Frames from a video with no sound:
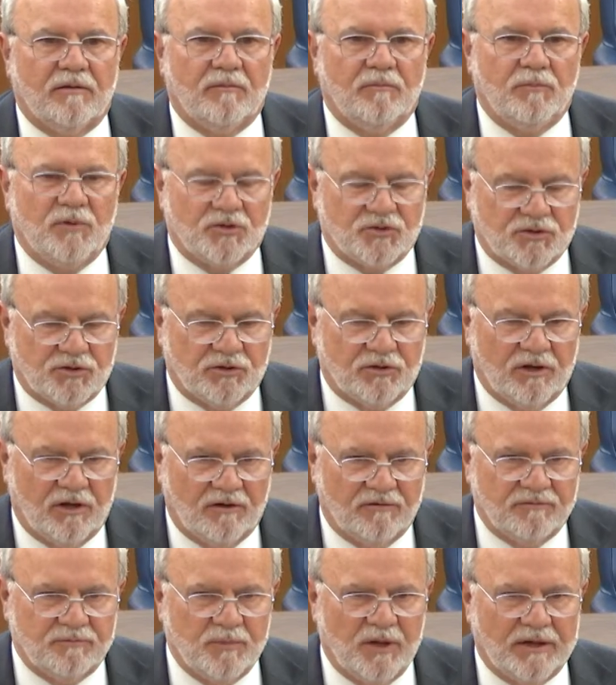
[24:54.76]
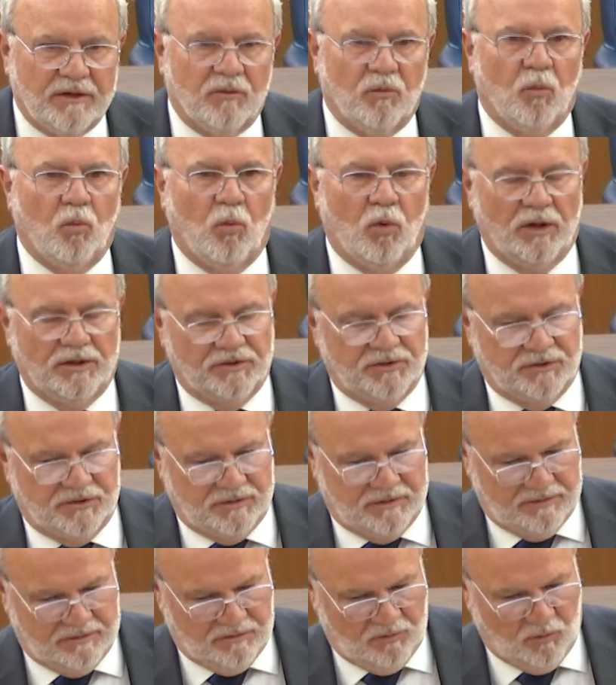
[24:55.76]
Mr. Huffman once
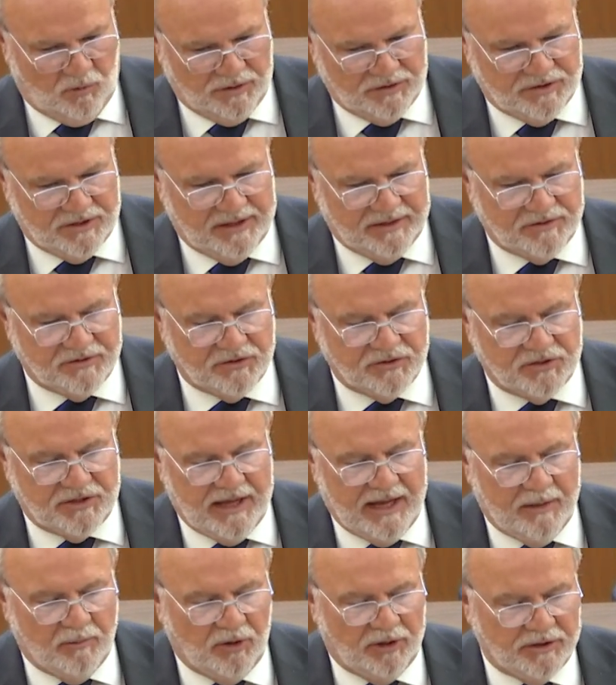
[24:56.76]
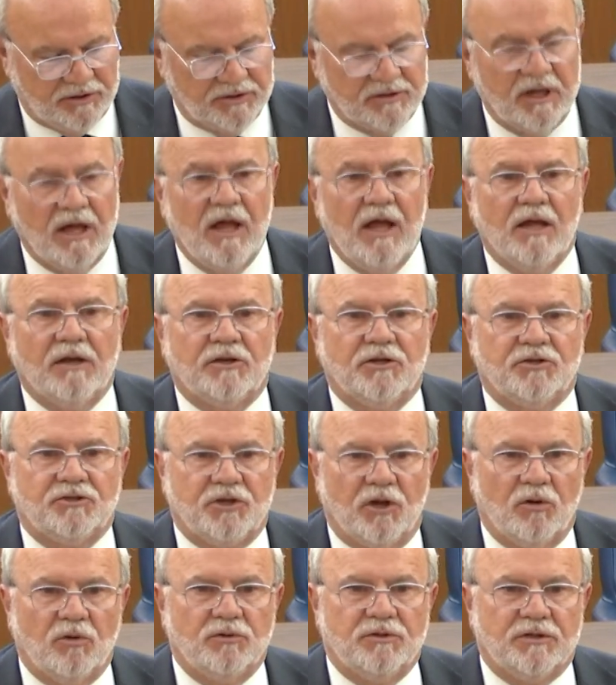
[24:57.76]
once that's established, to
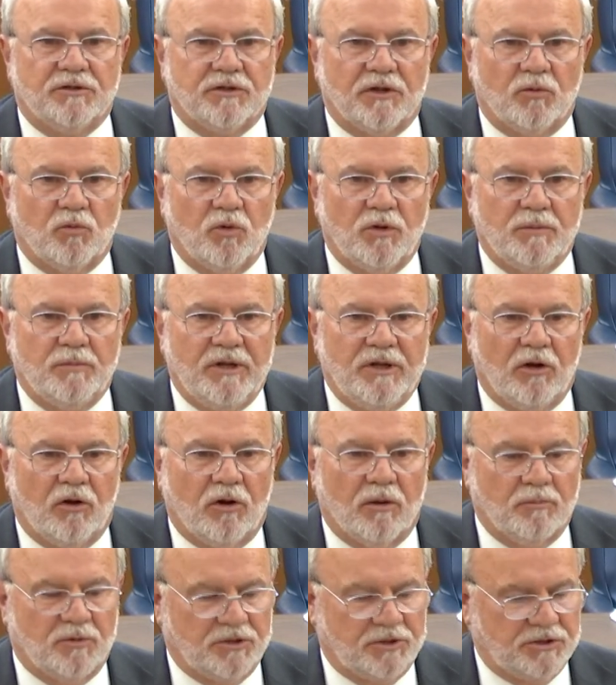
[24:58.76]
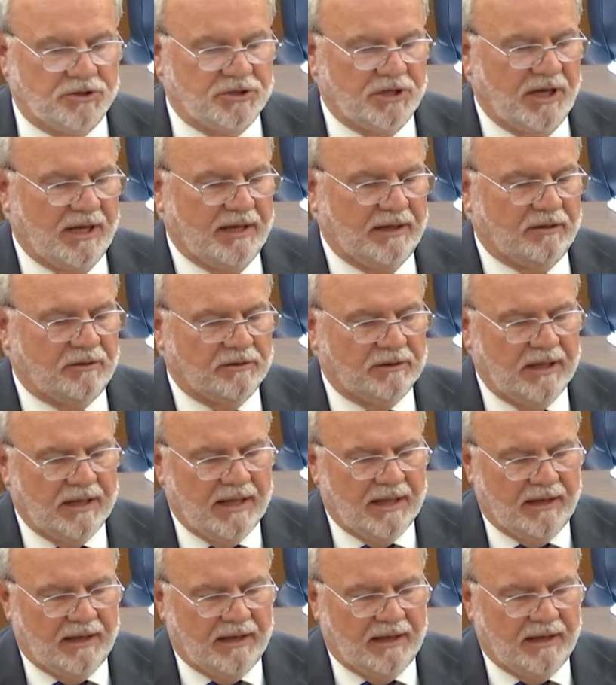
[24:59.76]
show that there would be harm to the child.